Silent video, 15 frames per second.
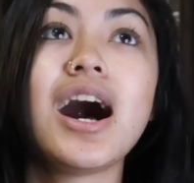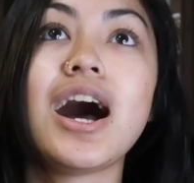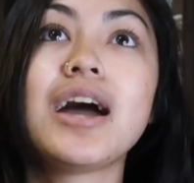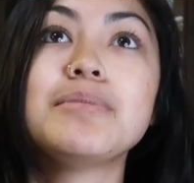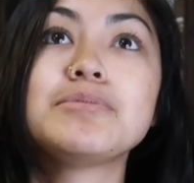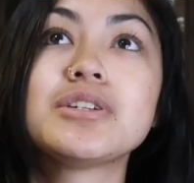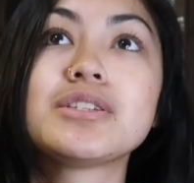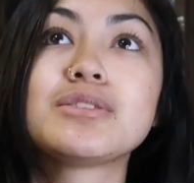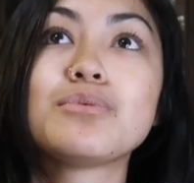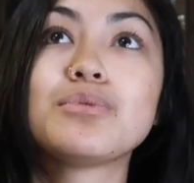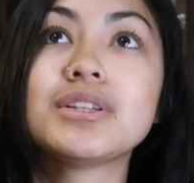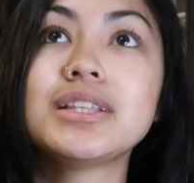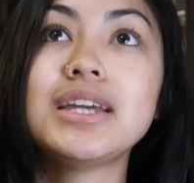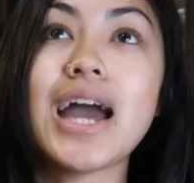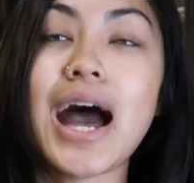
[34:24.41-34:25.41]
i'm just
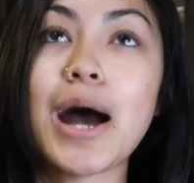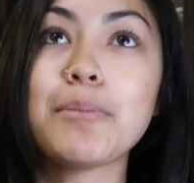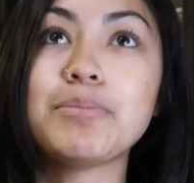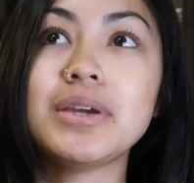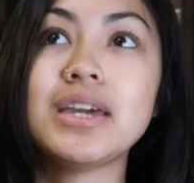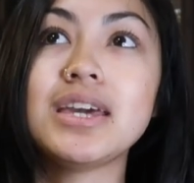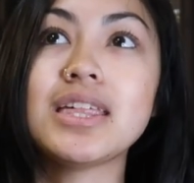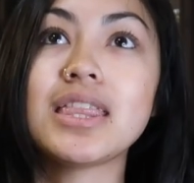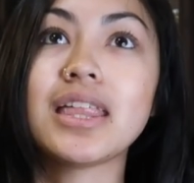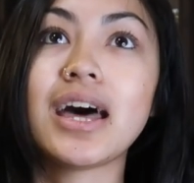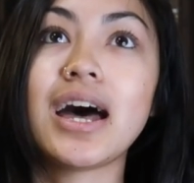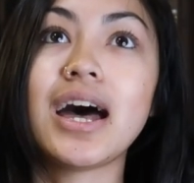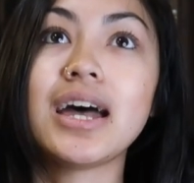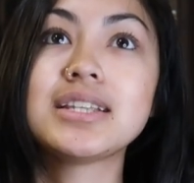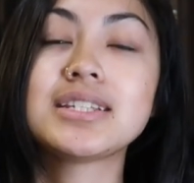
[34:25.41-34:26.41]
really happy
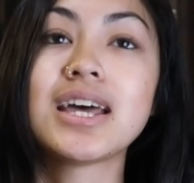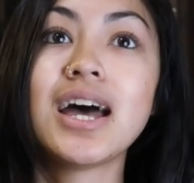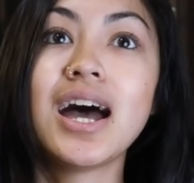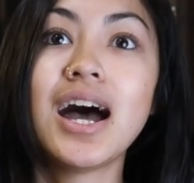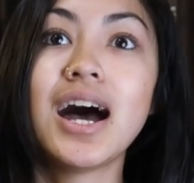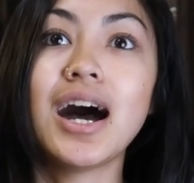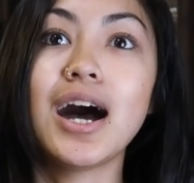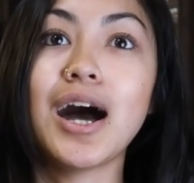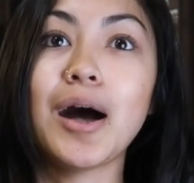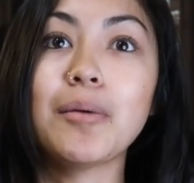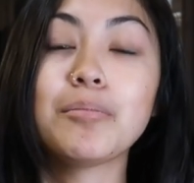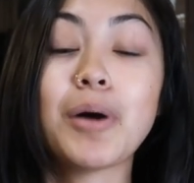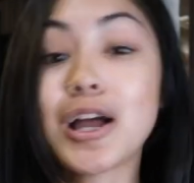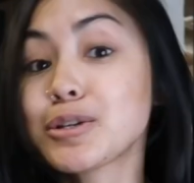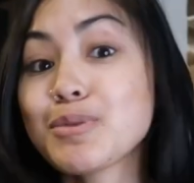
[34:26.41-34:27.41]
that
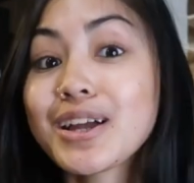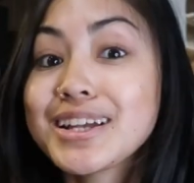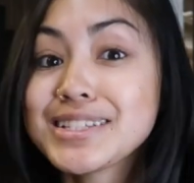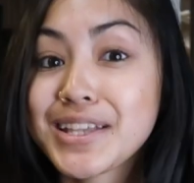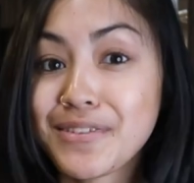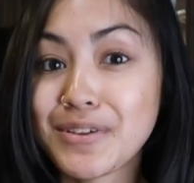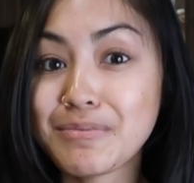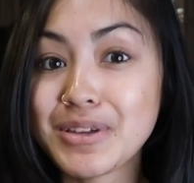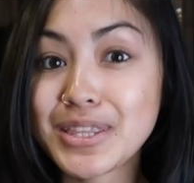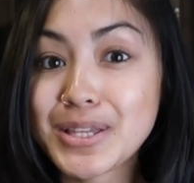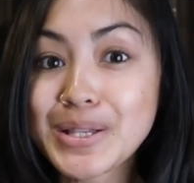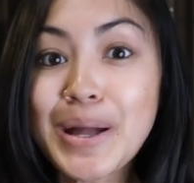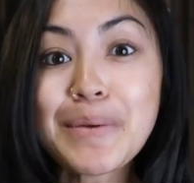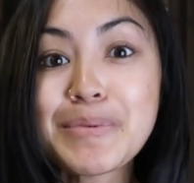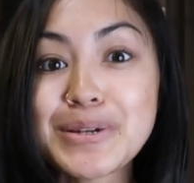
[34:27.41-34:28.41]
um, Poshmark has given me
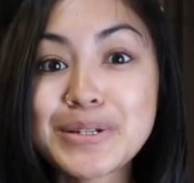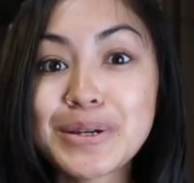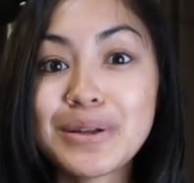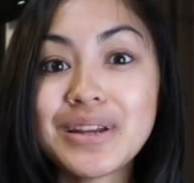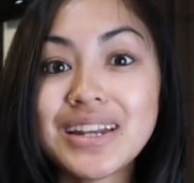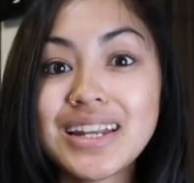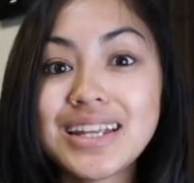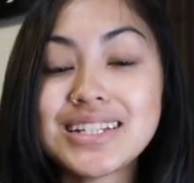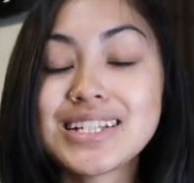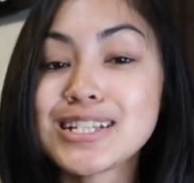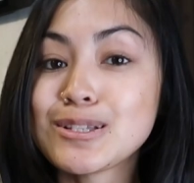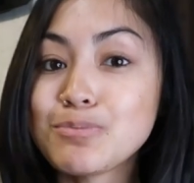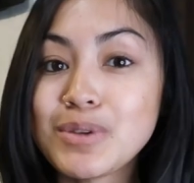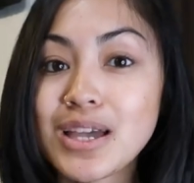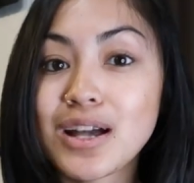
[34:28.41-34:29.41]
this opportunity to
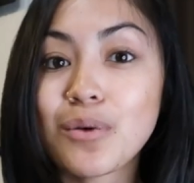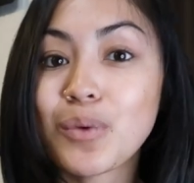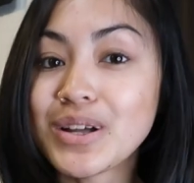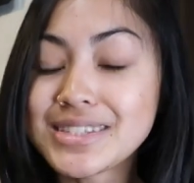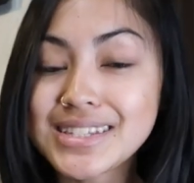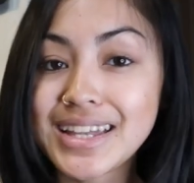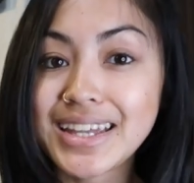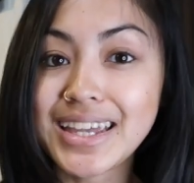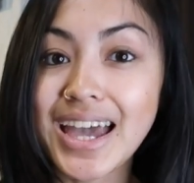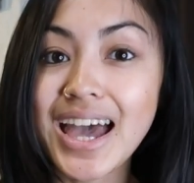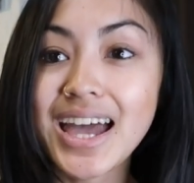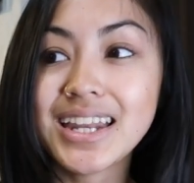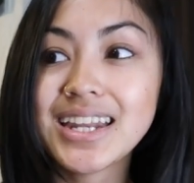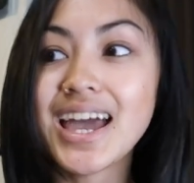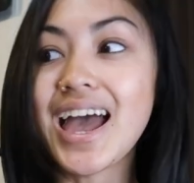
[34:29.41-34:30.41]
speak once
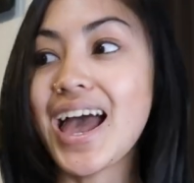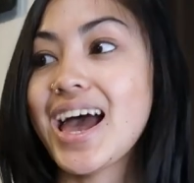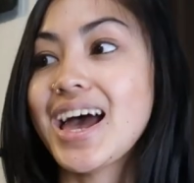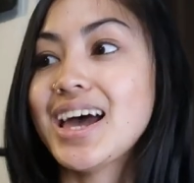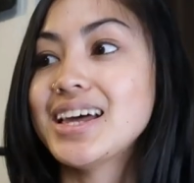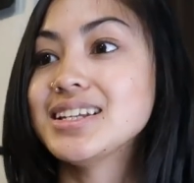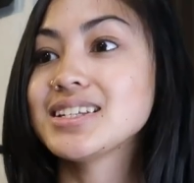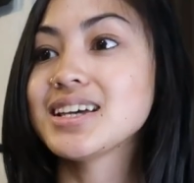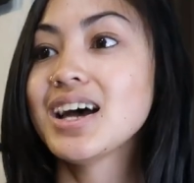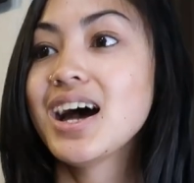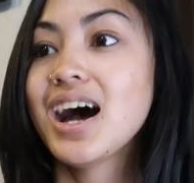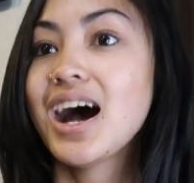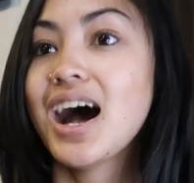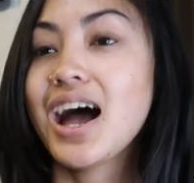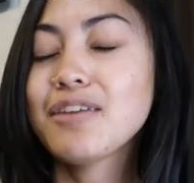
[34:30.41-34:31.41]
again and
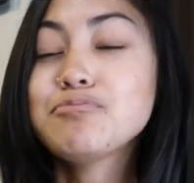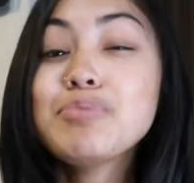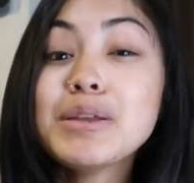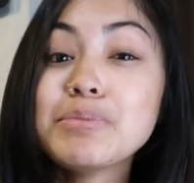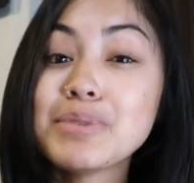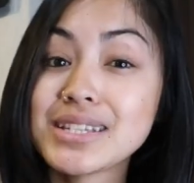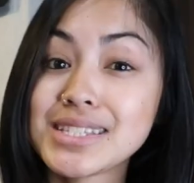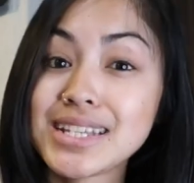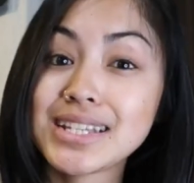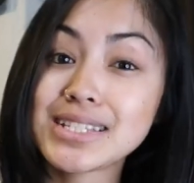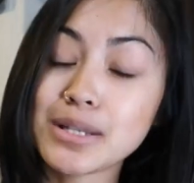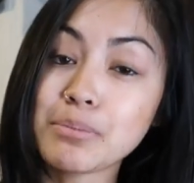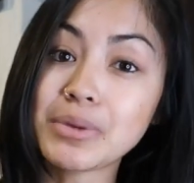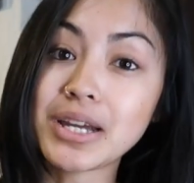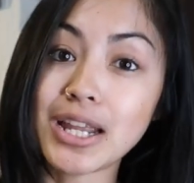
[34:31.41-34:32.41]
I've been missing
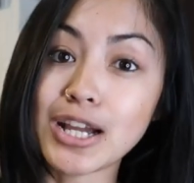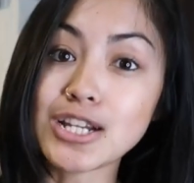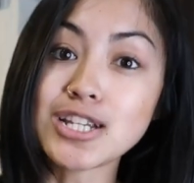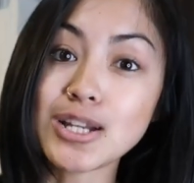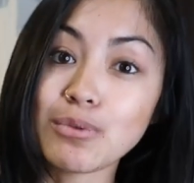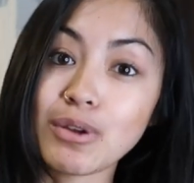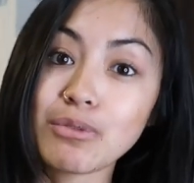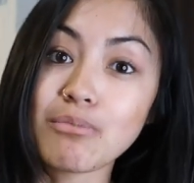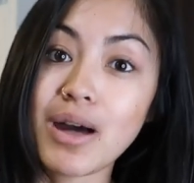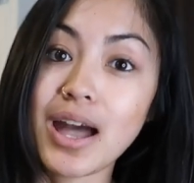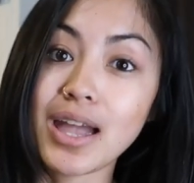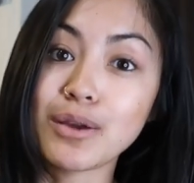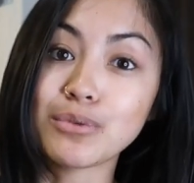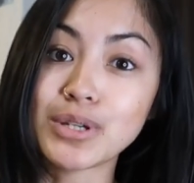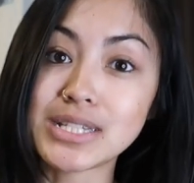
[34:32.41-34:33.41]
some connection with
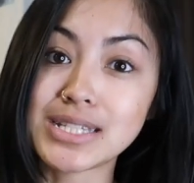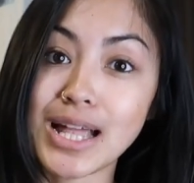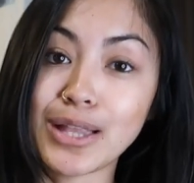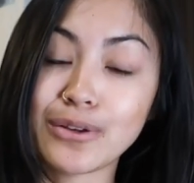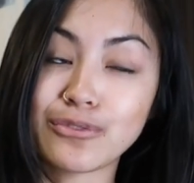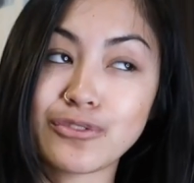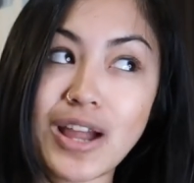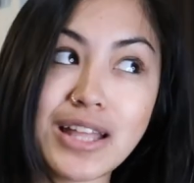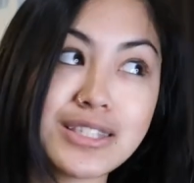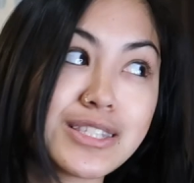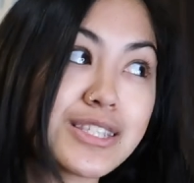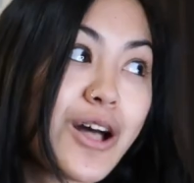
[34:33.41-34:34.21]
my reseller friends.